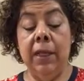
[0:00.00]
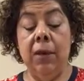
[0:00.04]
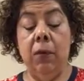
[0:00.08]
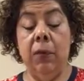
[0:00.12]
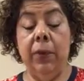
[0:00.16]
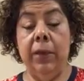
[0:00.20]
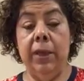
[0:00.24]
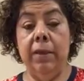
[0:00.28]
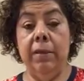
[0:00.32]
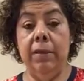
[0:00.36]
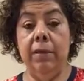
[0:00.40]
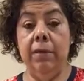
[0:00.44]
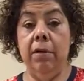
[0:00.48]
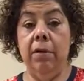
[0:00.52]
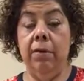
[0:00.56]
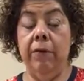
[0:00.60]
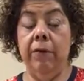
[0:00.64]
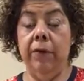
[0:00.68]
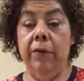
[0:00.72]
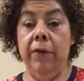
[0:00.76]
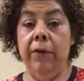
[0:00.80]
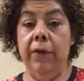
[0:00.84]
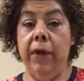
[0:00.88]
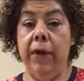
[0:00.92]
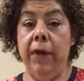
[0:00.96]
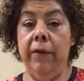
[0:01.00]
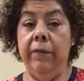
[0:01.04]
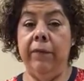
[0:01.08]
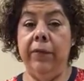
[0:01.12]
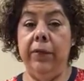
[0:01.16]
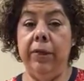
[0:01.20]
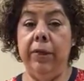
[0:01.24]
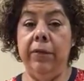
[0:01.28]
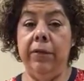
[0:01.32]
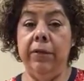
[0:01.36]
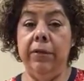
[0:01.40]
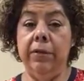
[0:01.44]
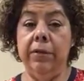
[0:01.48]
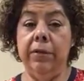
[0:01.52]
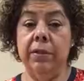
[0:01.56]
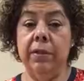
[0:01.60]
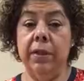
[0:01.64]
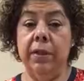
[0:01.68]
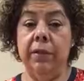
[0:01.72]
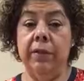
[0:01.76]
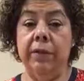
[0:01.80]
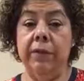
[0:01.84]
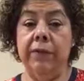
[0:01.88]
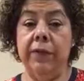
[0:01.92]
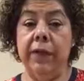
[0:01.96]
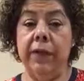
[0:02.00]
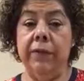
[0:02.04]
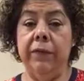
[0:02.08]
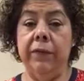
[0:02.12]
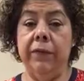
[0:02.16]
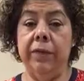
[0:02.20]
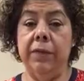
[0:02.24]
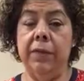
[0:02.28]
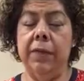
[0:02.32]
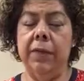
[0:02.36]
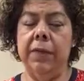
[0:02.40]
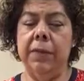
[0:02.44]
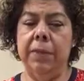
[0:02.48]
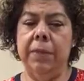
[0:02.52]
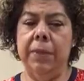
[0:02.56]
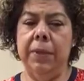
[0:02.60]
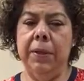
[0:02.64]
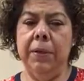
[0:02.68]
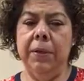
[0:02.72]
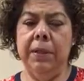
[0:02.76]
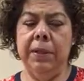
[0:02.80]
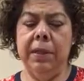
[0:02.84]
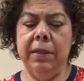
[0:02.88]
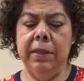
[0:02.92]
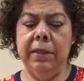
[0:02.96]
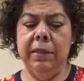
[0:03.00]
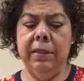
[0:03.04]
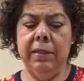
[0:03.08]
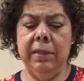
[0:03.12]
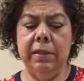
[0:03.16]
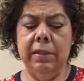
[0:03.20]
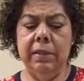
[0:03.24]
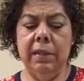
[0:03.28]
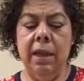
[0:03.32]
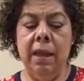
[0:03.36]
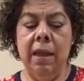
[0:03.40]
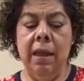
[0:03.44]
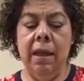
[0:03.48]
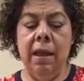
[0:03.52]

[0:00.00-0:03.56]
with over 5 years of diverse experience.